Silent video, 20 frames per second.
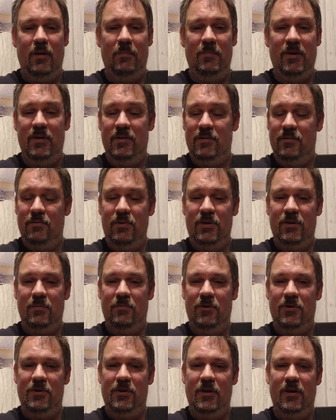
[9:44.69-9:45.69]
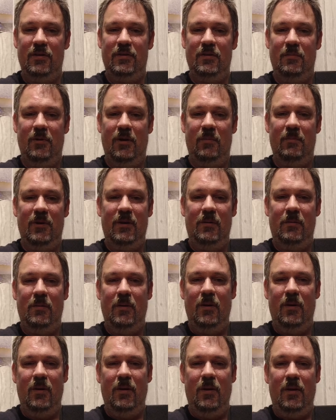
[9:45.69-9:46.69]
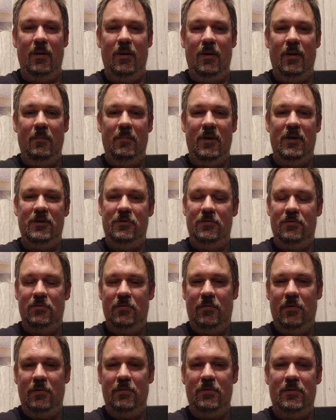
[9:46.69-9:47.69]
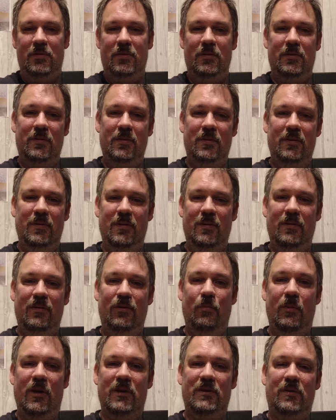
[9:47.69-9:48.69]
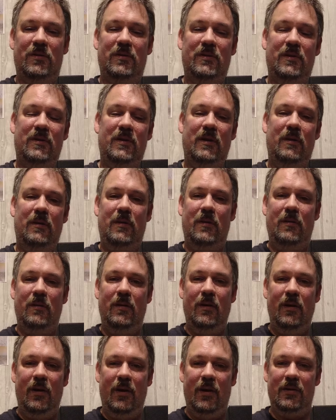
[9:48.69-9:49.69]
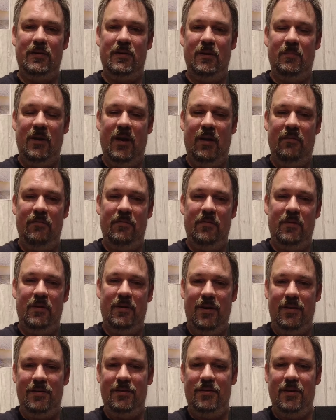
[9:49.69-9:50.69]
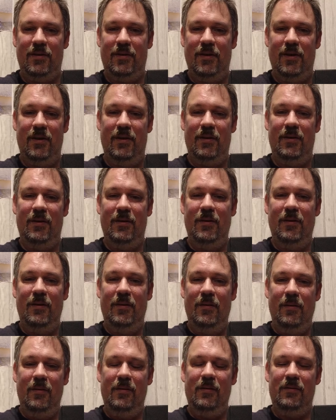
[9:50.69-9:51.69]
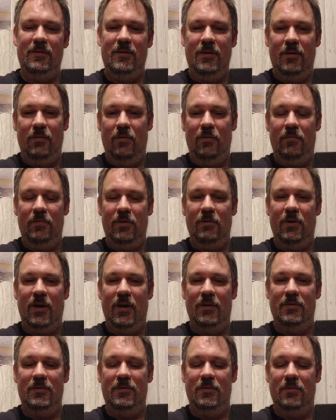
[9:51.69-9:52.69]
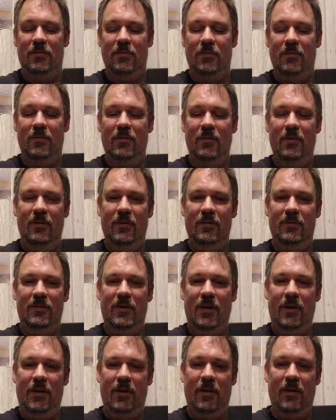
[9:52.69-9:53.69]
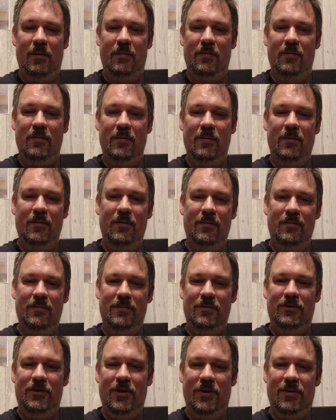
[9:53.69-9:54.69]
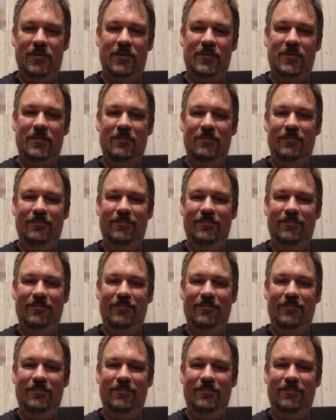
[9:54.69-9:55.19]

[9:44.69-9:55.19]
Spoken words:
It is always appreciated by me. But as usual, folks, not much else to say, except have a fantastic day. I'll see all of you again soon. Take care. Cheers.